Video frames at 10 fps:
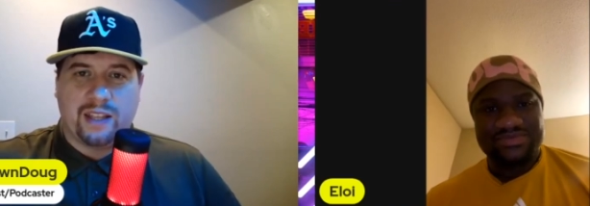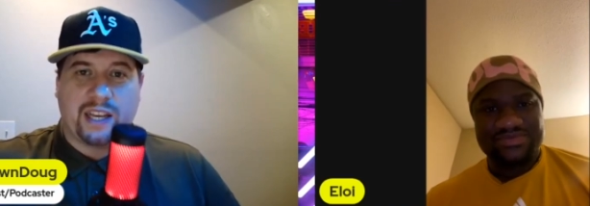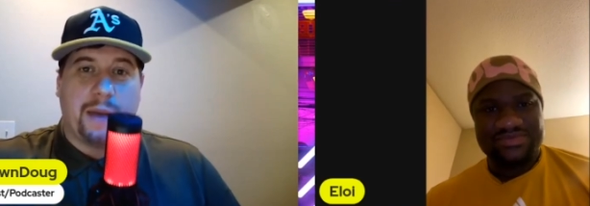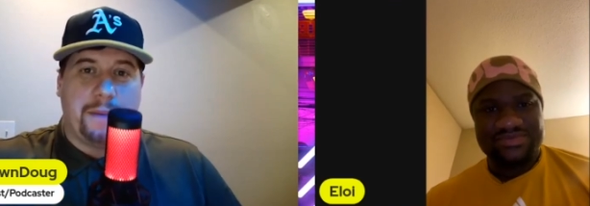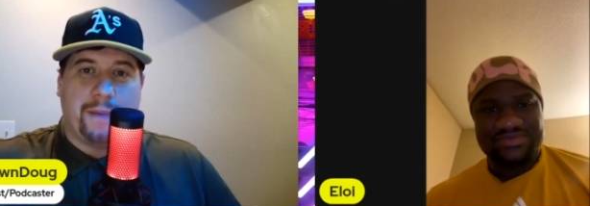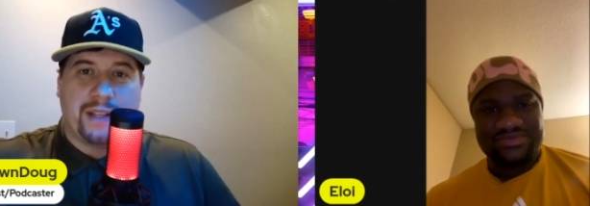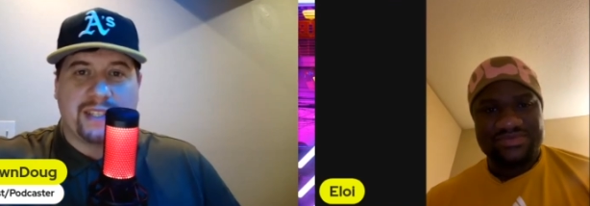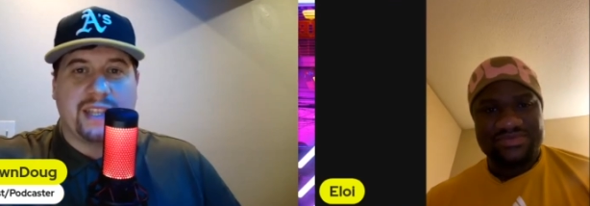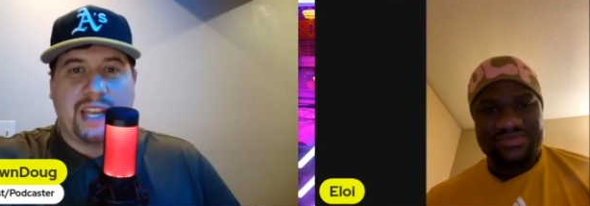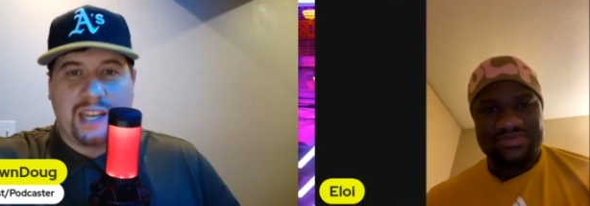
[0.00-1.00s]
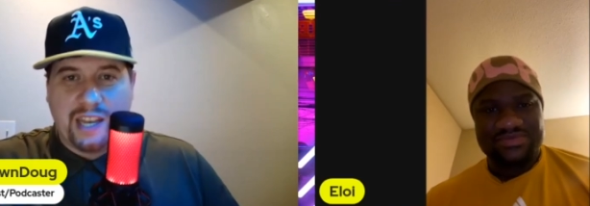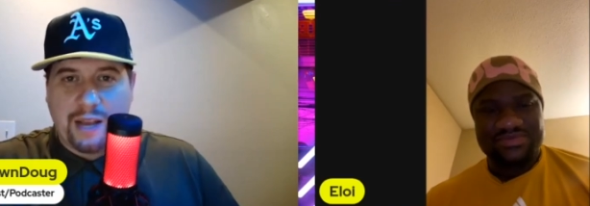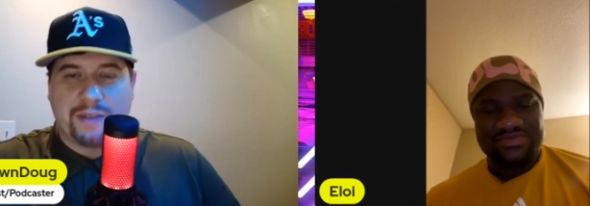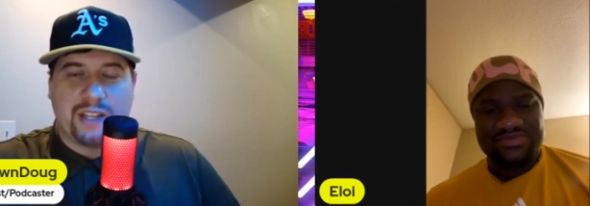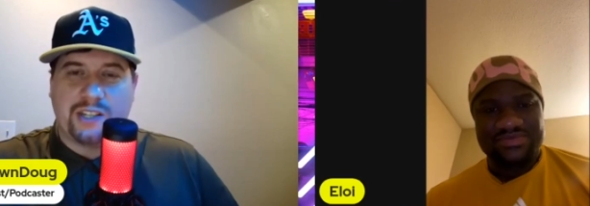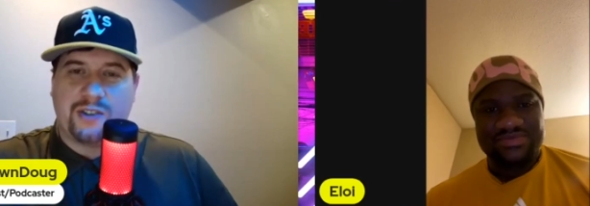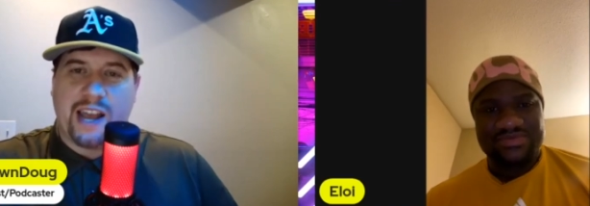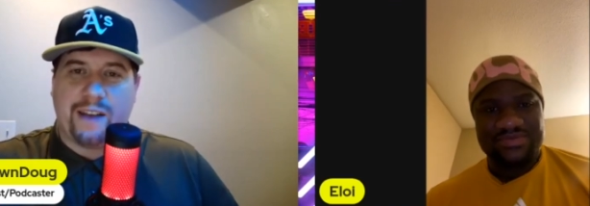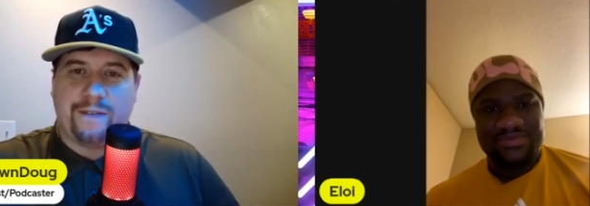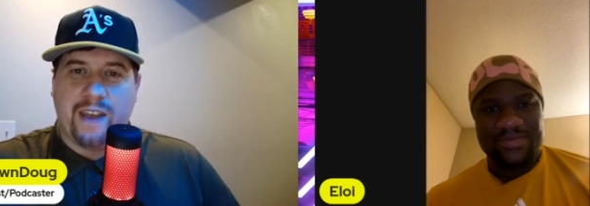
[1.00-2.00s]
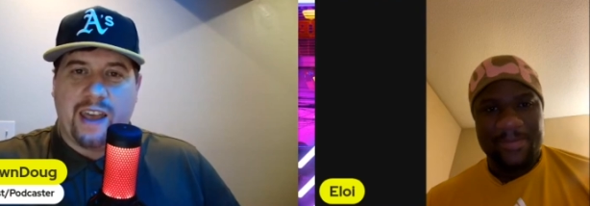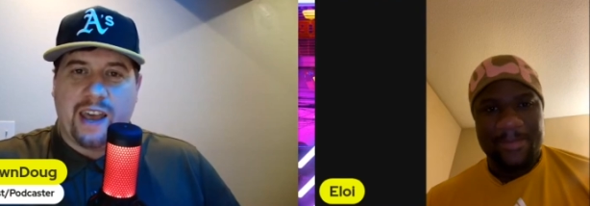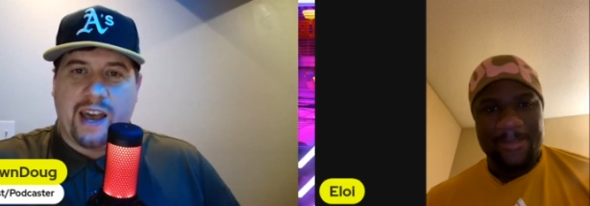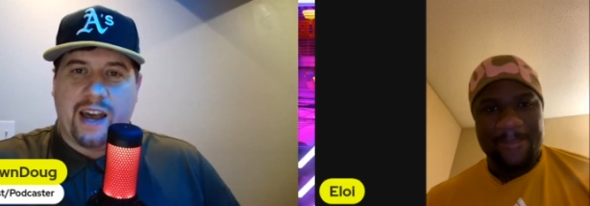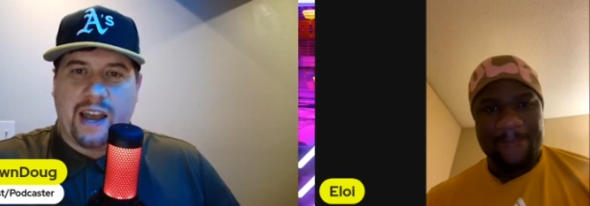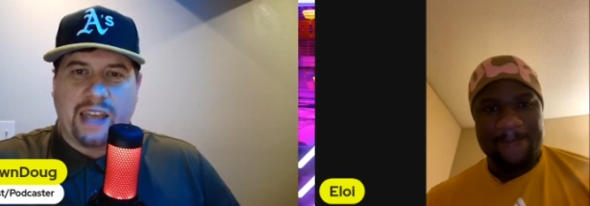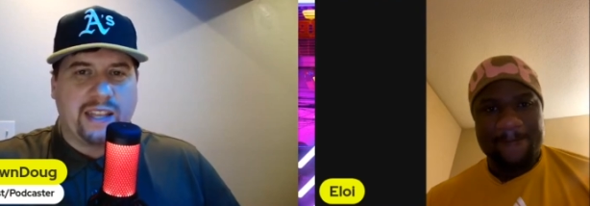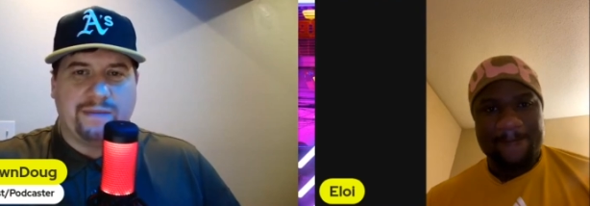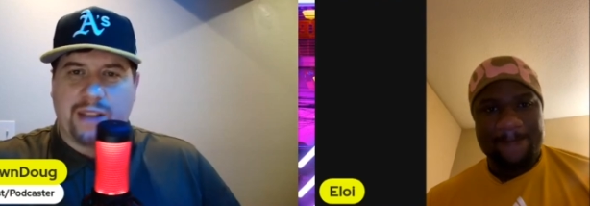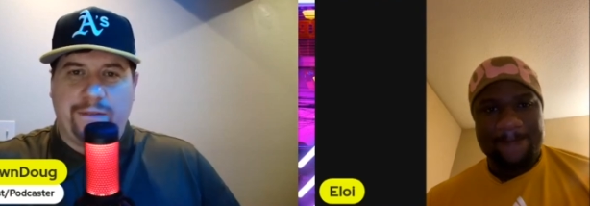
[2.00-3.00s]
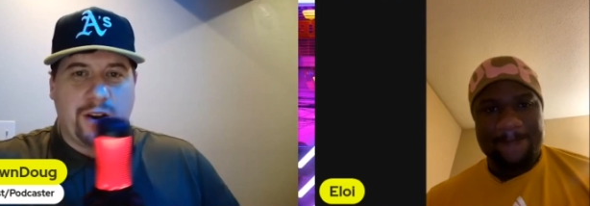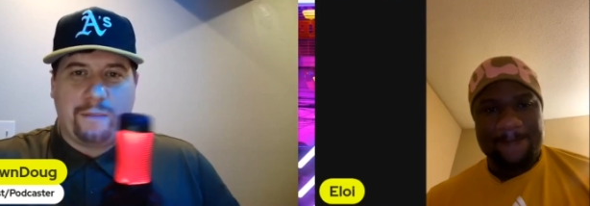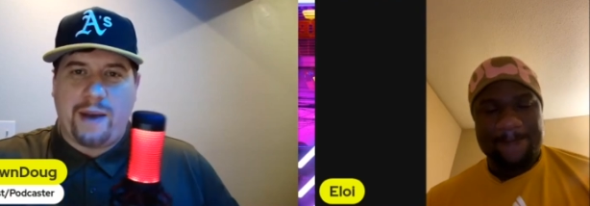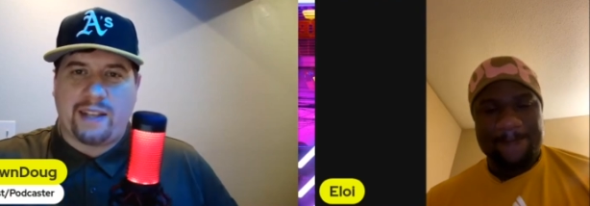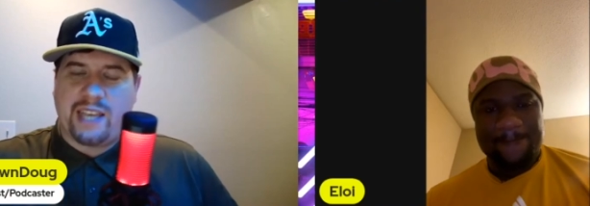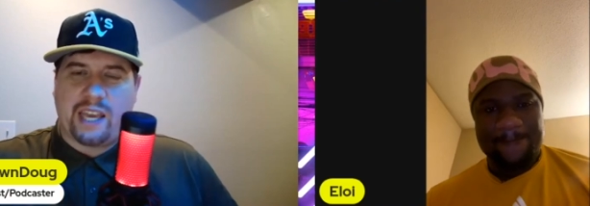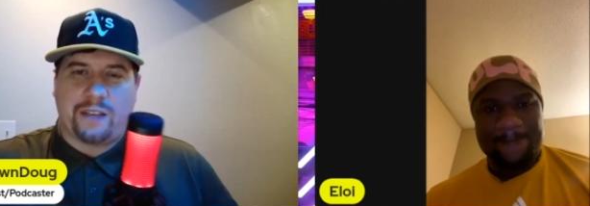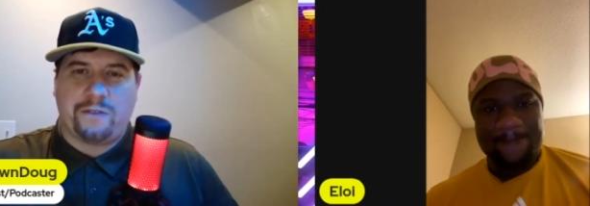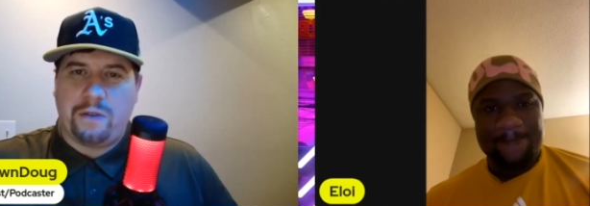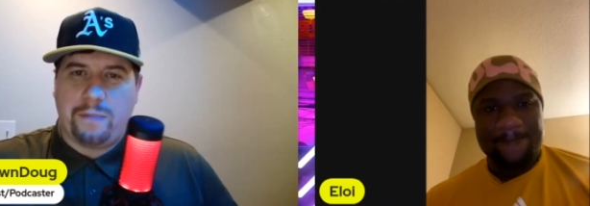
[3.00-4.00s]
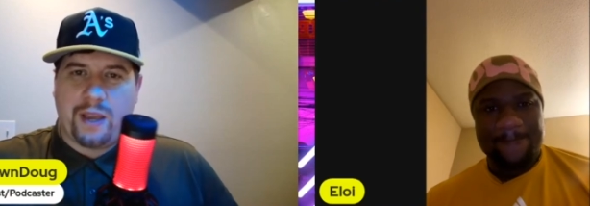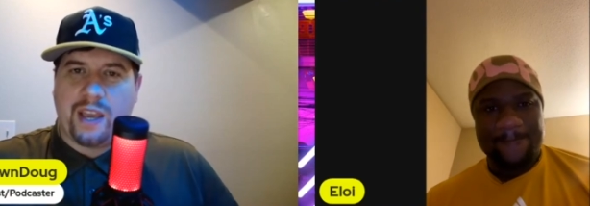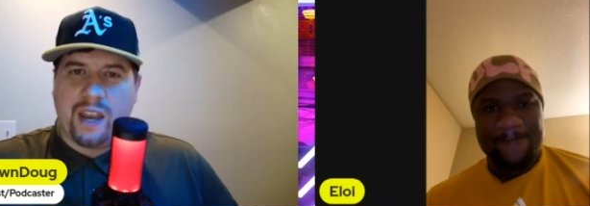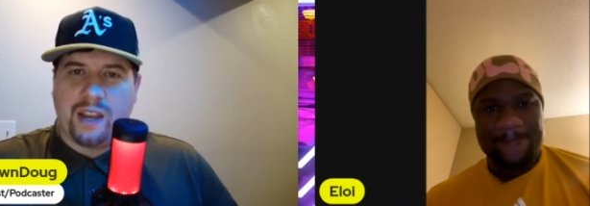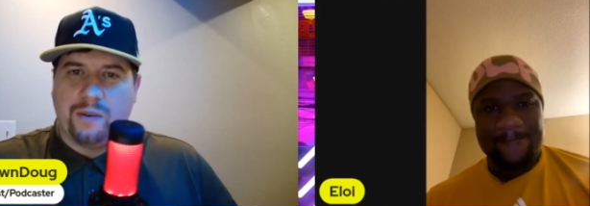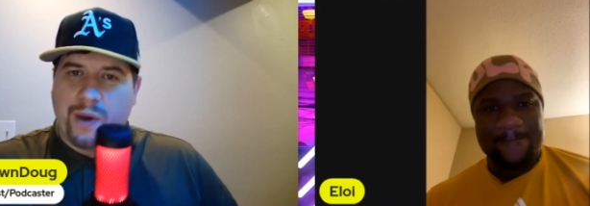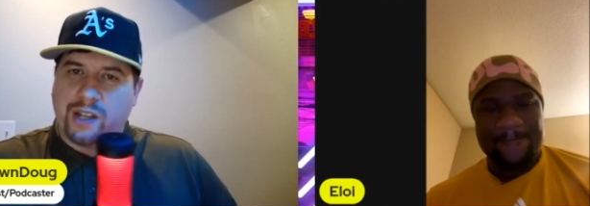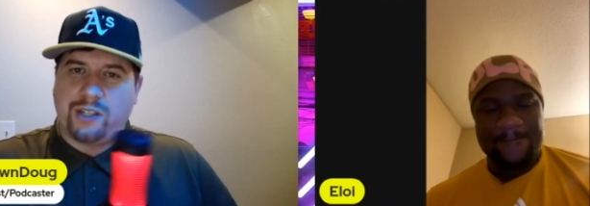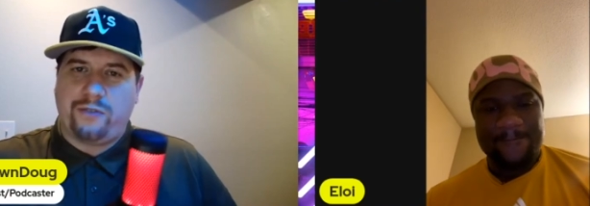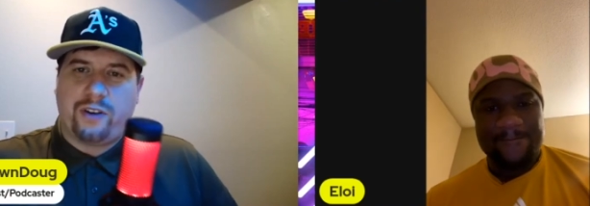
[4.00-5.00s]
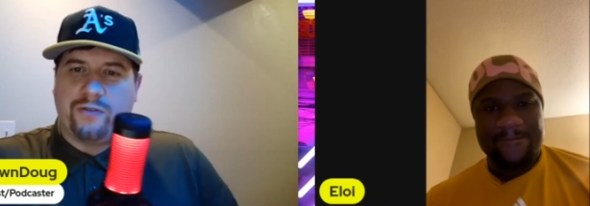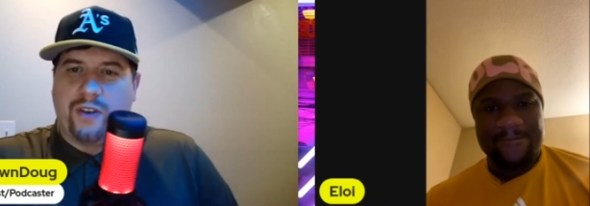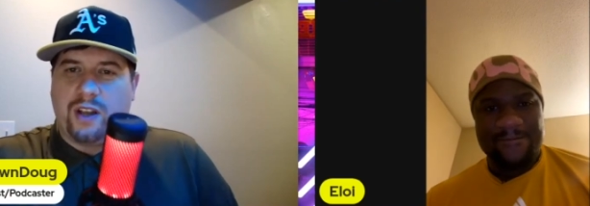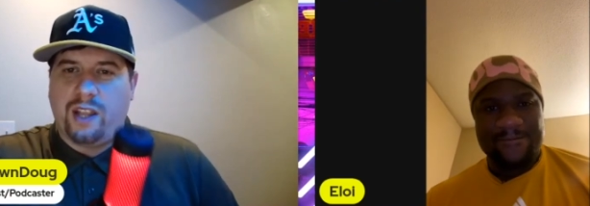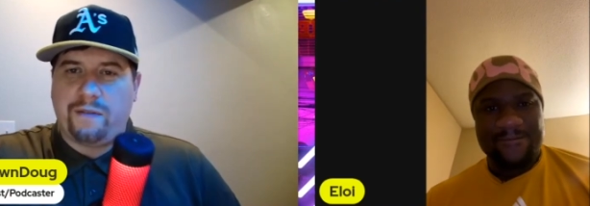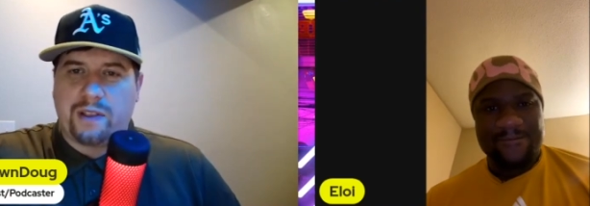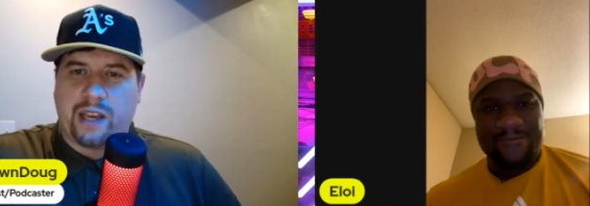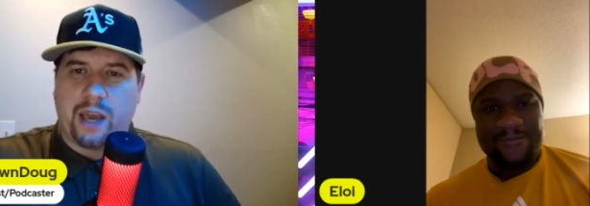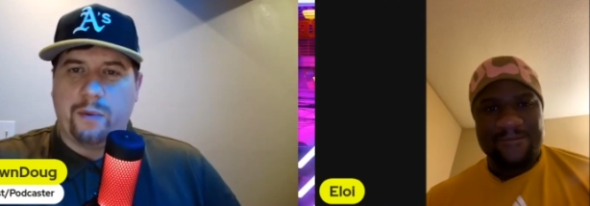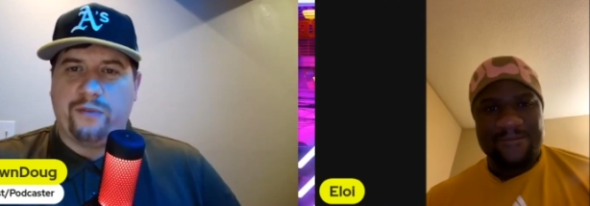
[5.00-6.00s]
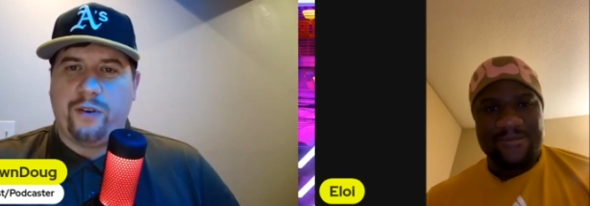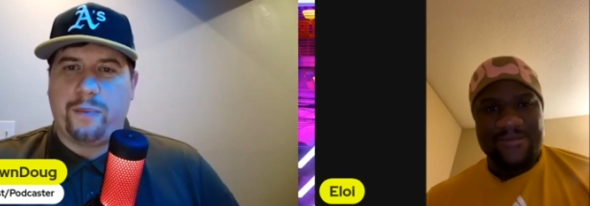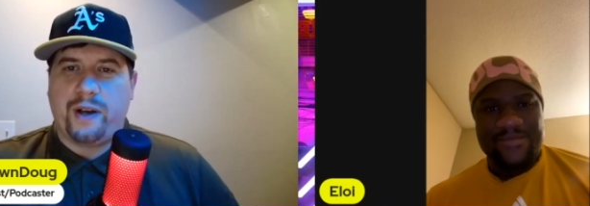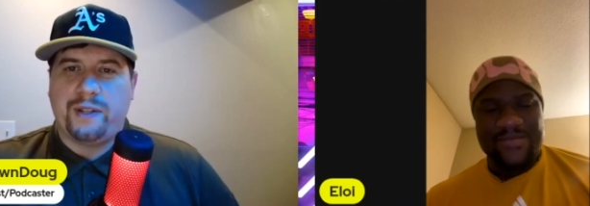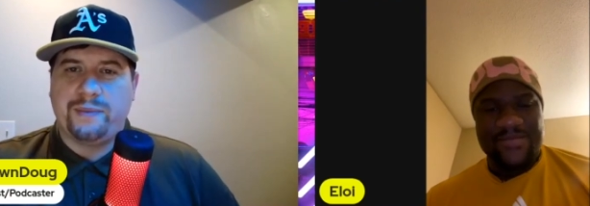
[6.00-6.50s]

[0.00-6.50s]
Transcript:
Speaker 1: the coming months leading up to the draft. Uh, and then, if you don't mind, take us from the beginning. When did you first fall in love with the game of football?